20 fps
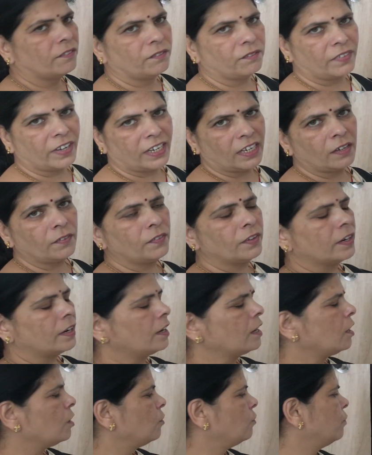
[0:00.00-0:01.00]

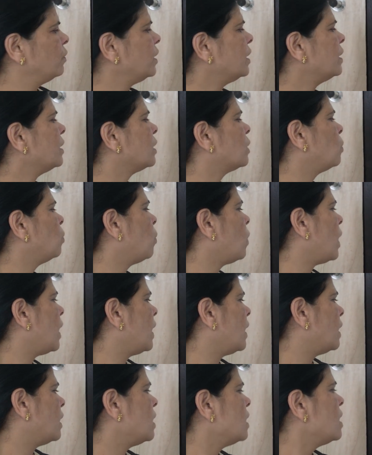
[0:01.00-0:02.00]
whenever we
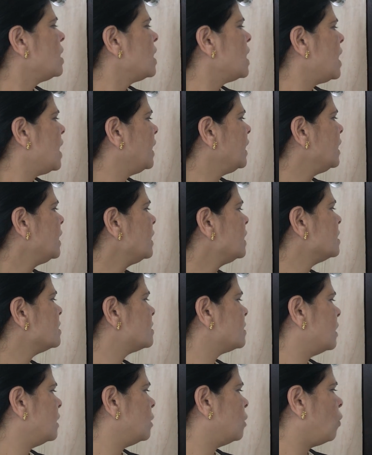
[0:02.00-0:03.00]
require any
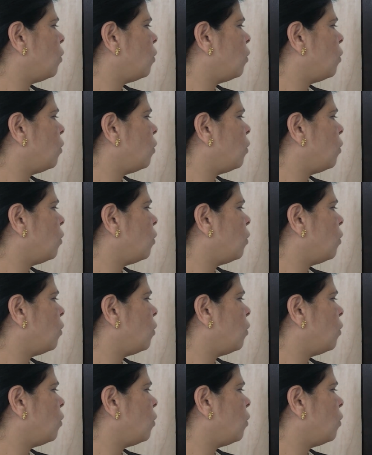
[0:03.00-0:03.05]
result,